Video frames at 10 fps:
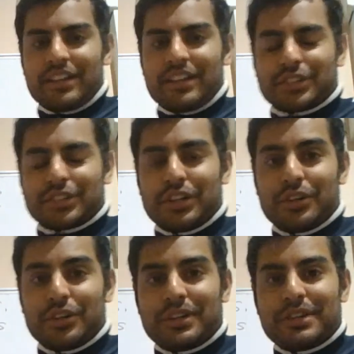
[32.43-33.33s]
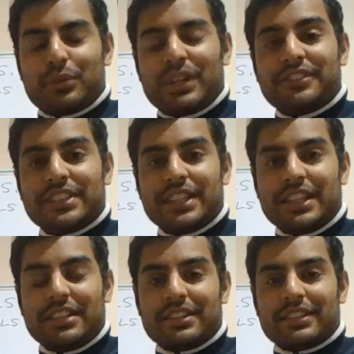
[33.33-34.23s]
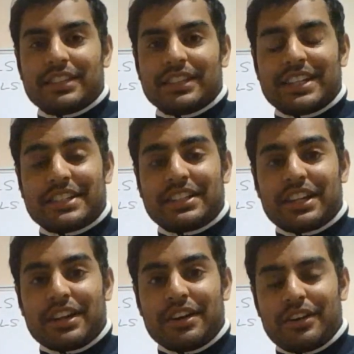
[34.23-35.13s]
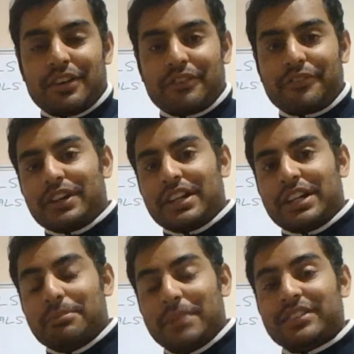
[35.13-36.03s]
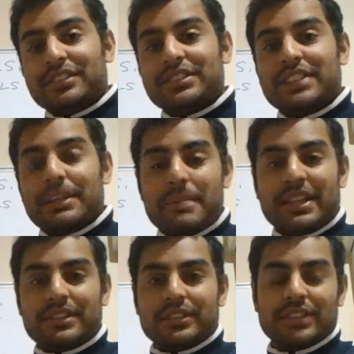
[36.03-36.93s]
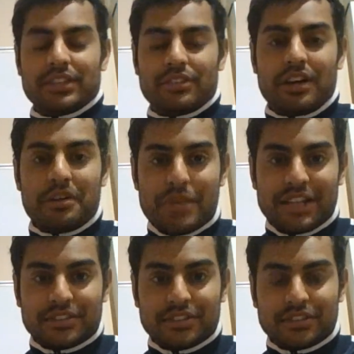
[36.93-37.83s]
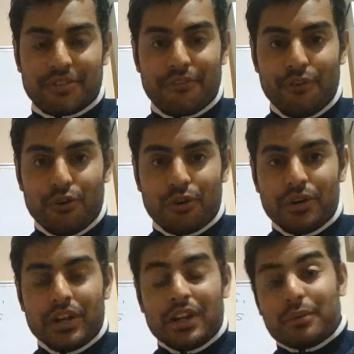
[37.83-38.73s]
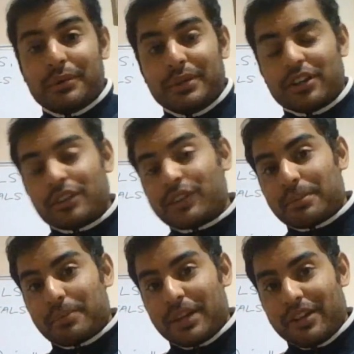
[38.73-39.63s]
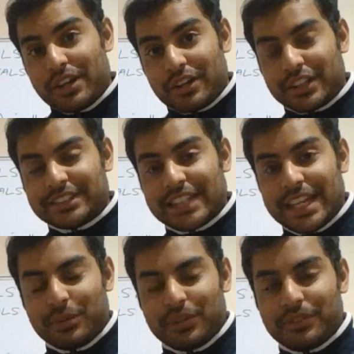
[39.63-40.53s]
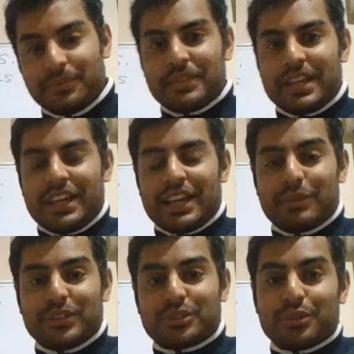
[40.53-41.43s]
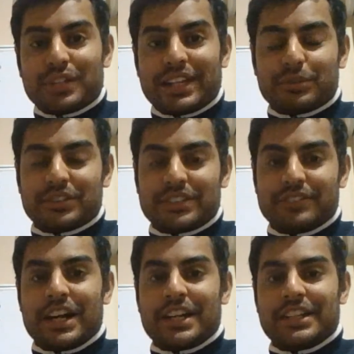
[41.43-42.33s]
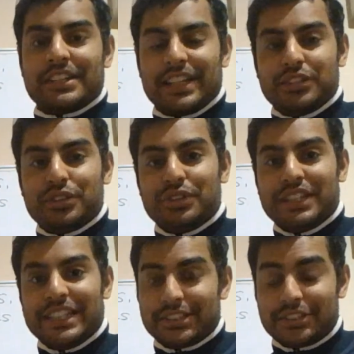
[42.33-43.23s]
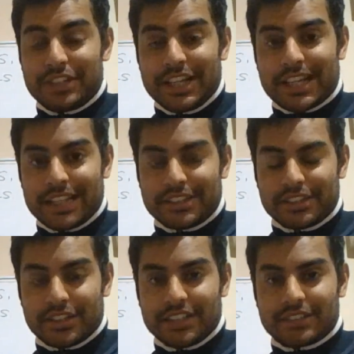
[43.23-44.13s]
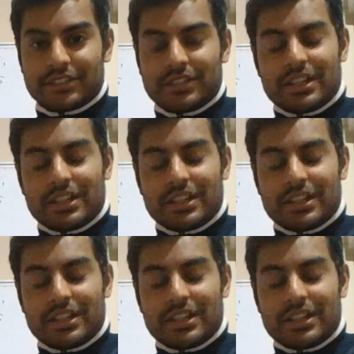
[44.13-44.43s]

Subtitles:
So we've seen the idea of metals, semi-metals and non-metals before when we looked at the periodic table, and we saw that it was divided into these three categories.